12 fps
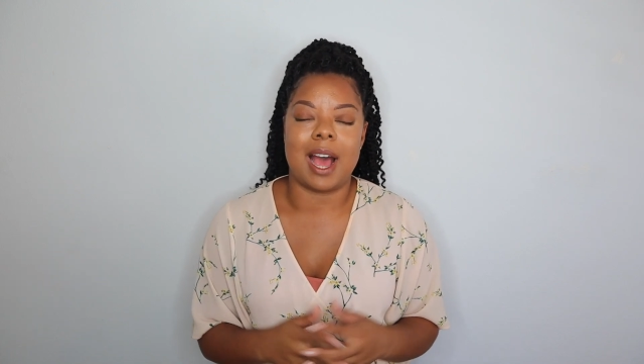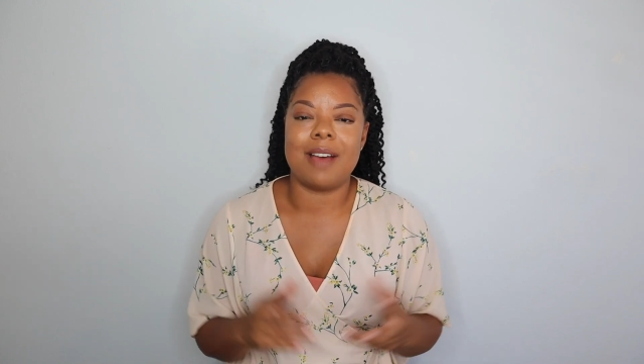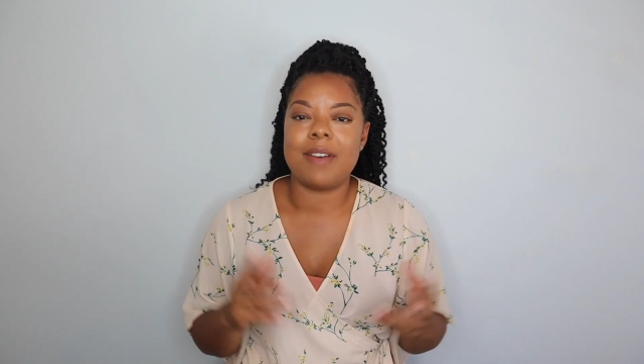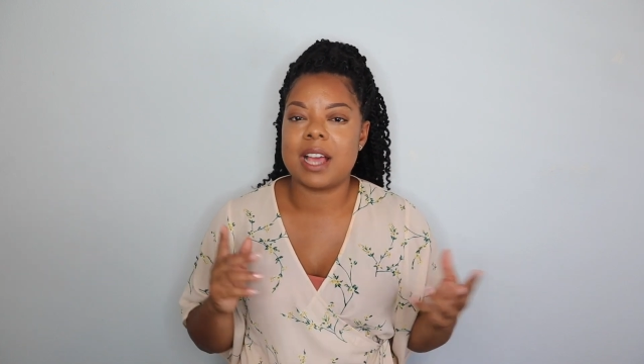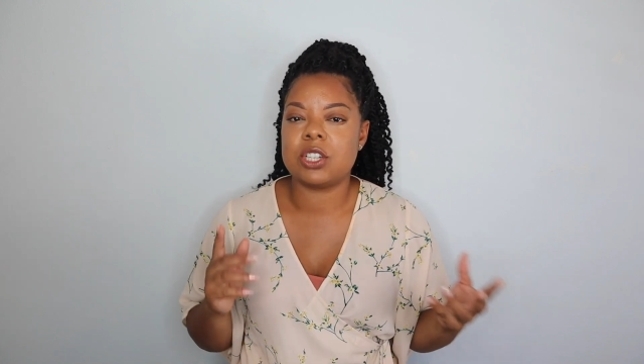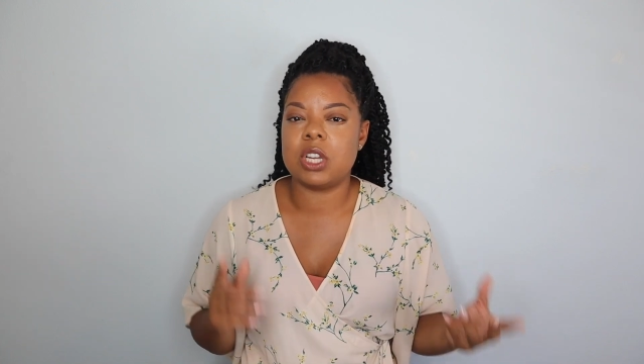
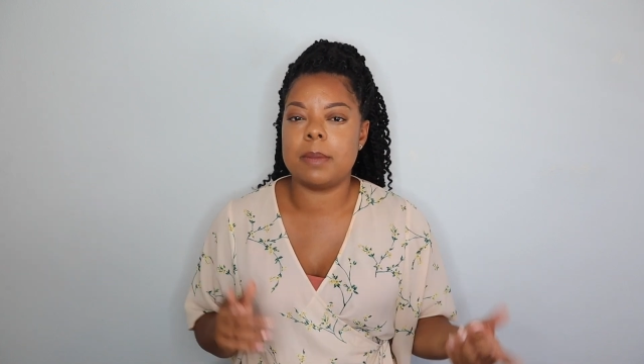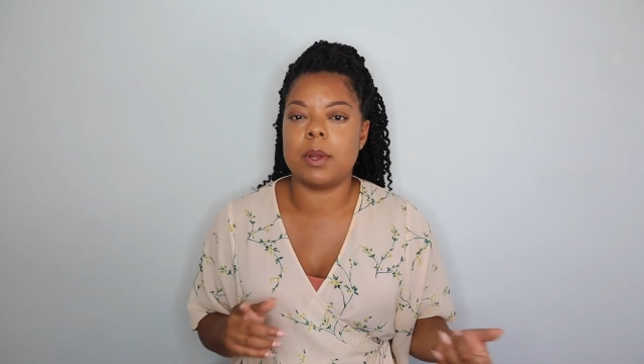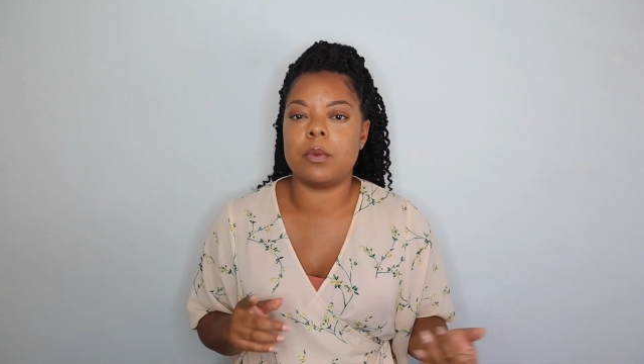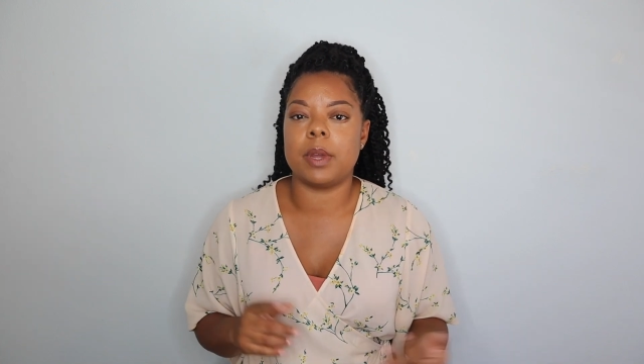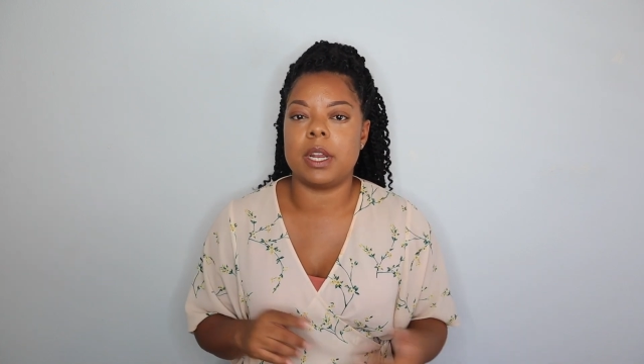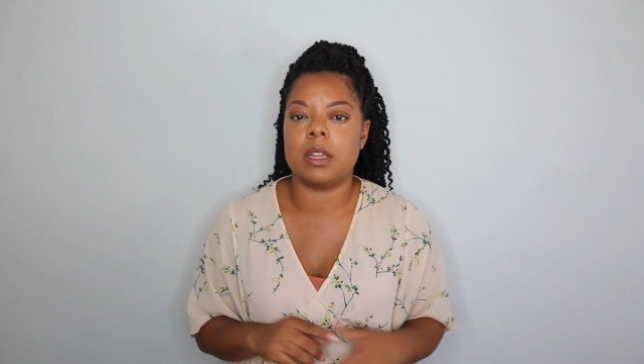I've actually
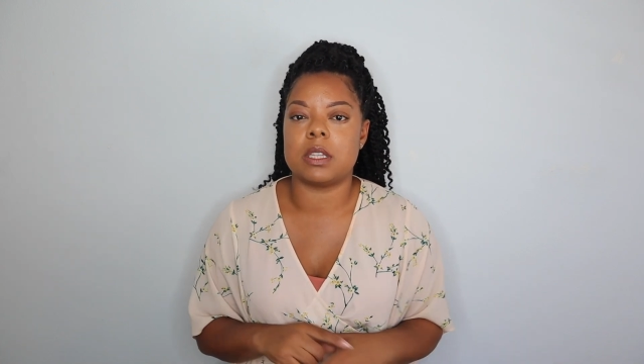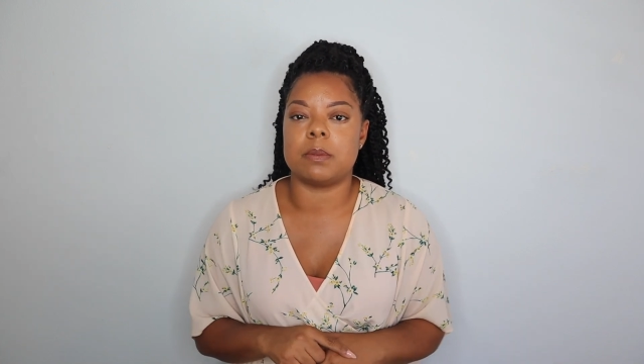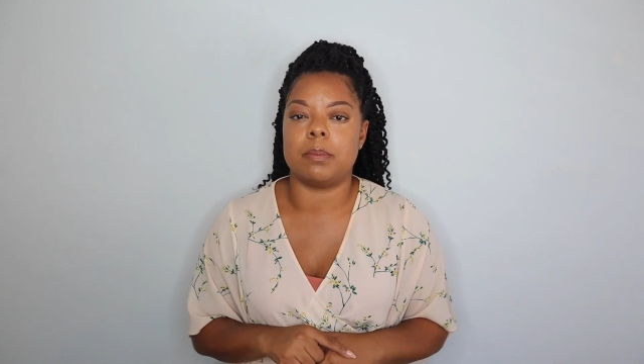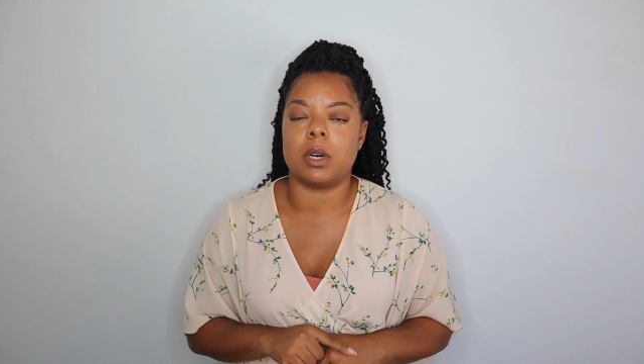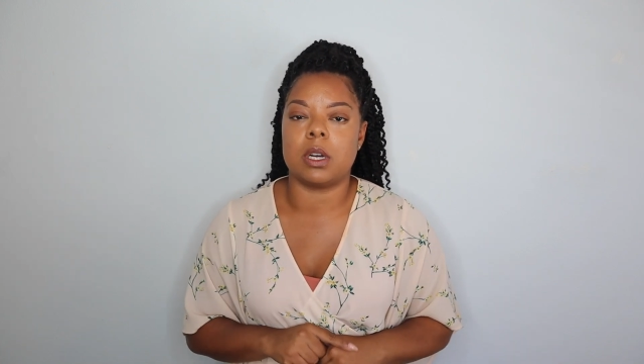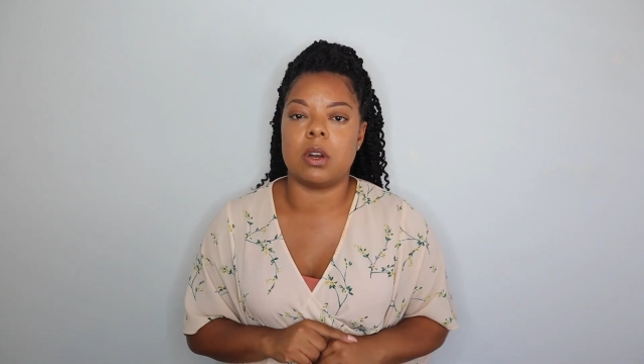been reading
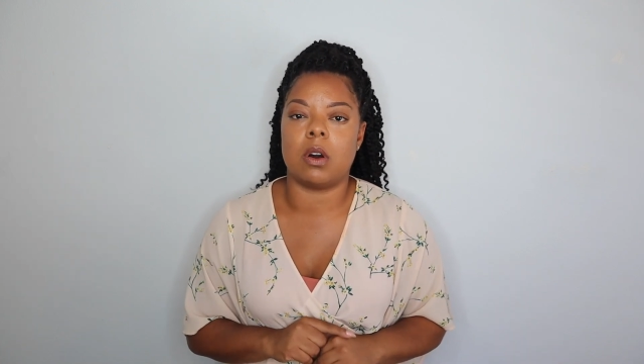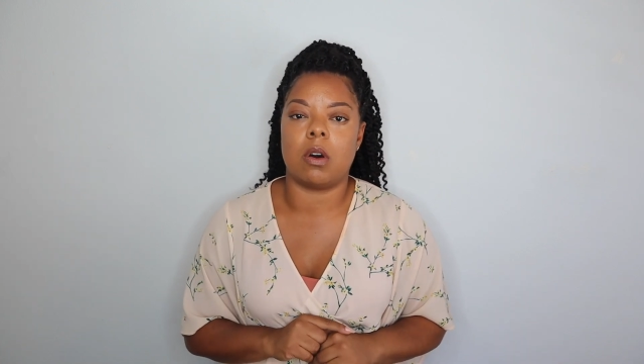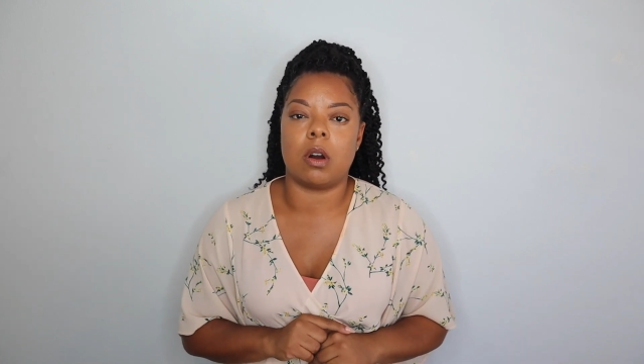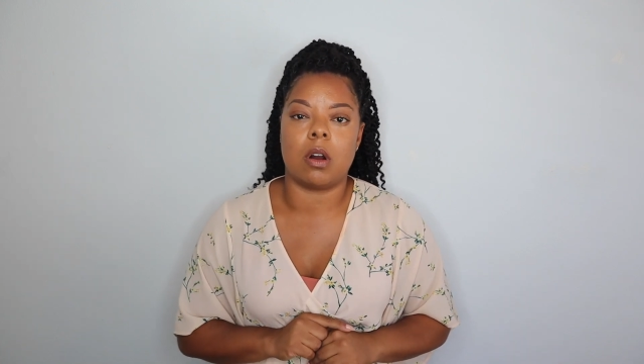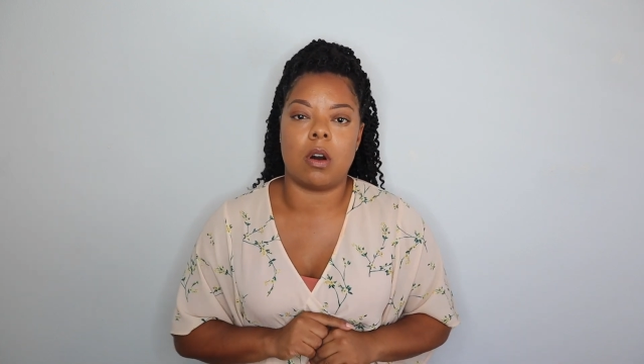this book